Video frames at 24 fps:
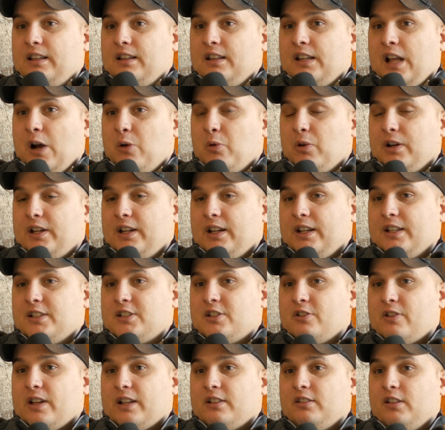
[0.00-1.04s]
now we're getting
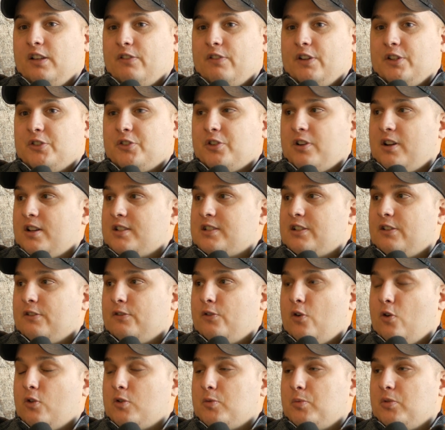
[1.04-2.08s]
into like living trust,
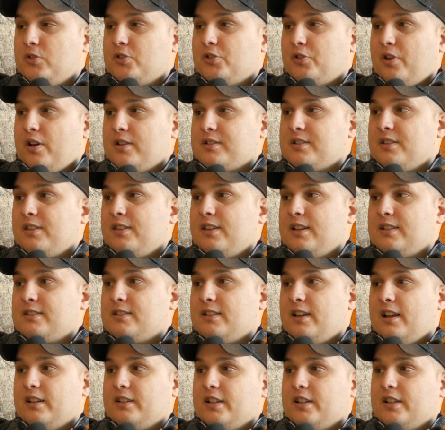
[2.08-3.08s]
irrevocable trust, and things of that